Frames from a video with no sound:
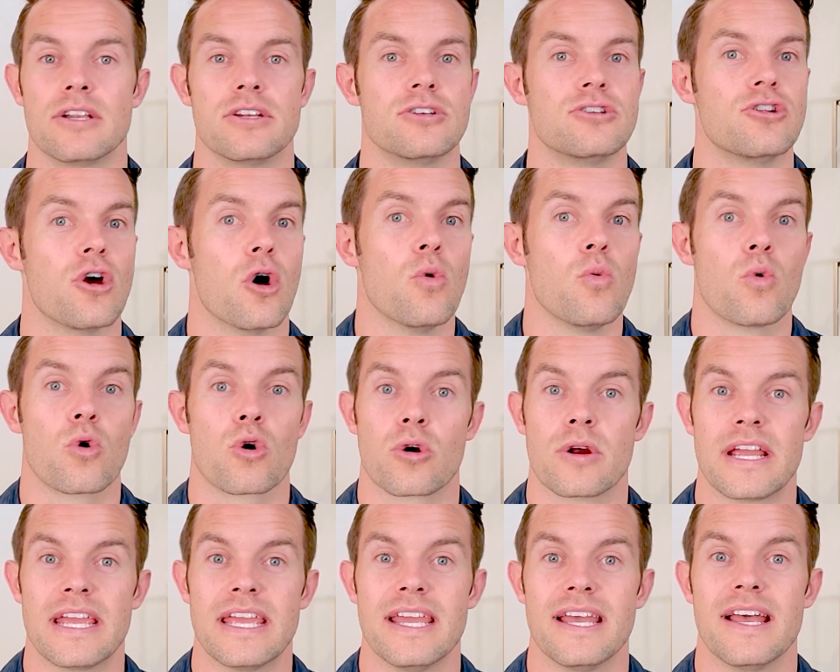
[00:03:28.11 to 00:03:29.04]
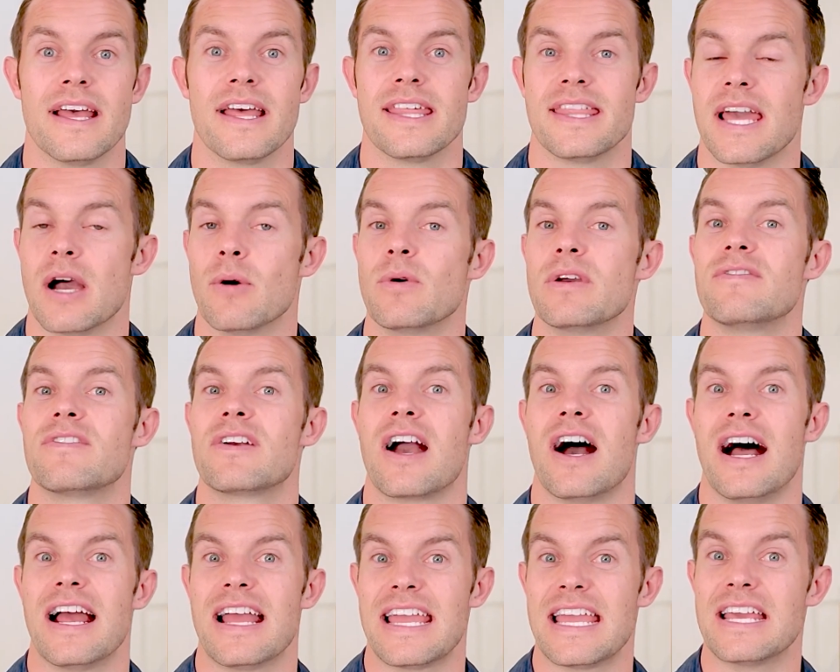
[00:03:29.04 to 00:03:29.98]
Don't worry that we've
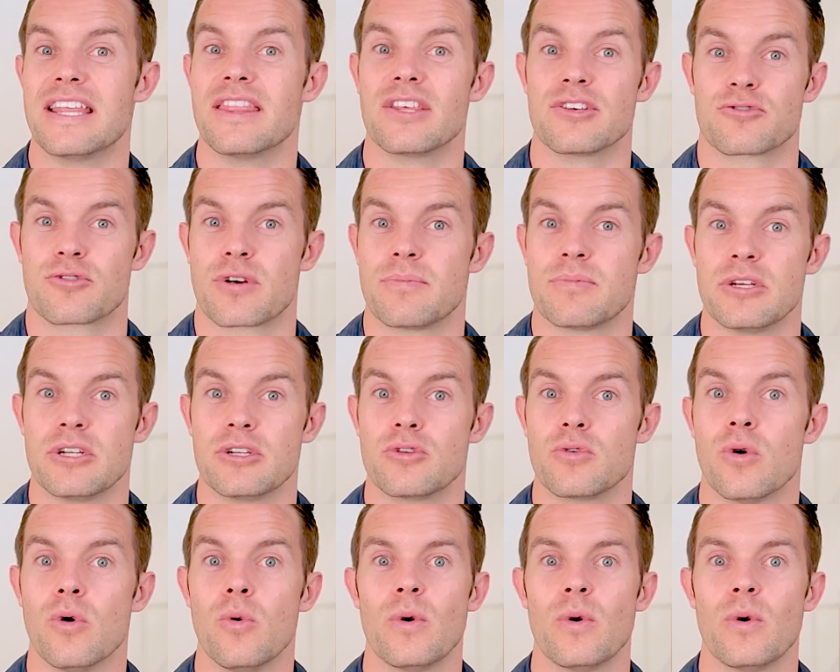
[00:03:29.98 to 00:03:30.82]
got in the scripting tool,